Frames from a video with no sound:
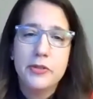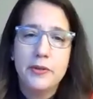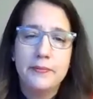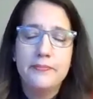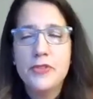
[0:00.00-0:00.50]

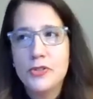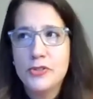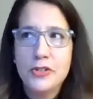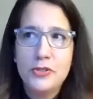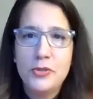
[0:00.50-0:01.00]
So those
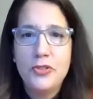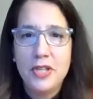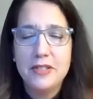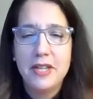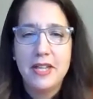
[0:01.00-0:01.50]
are the two
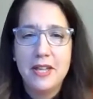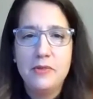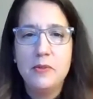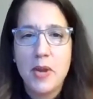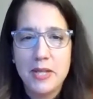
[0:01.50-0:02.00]
things that
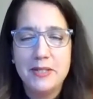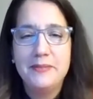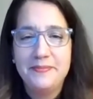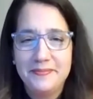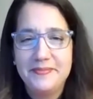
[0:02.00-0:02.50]
came to mind.